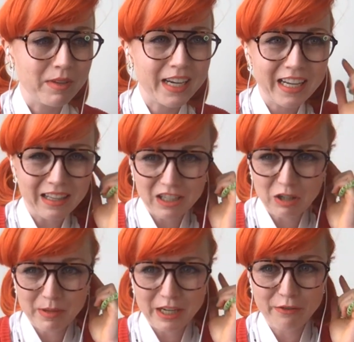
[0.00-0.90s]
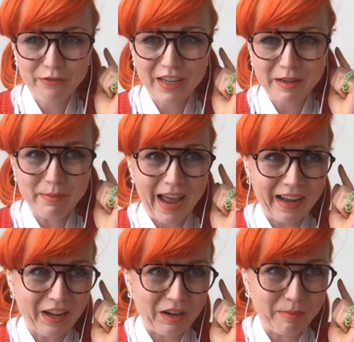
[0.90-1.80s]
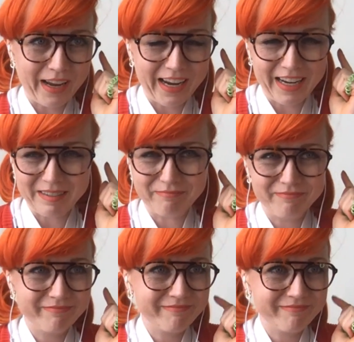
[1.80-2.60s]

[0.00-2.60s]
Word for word: I'm getting a little bit of feedback on my